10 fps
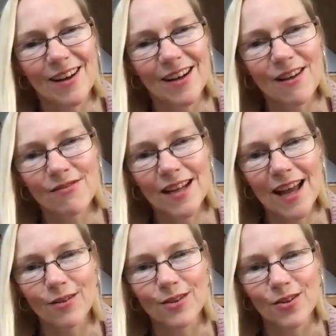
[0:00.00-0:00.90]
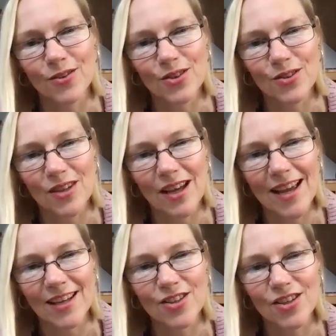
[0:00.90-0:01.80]
I haven't held on to that
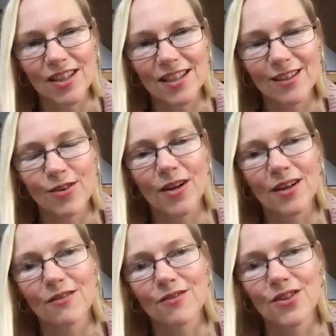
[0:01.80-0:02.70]
energy long enough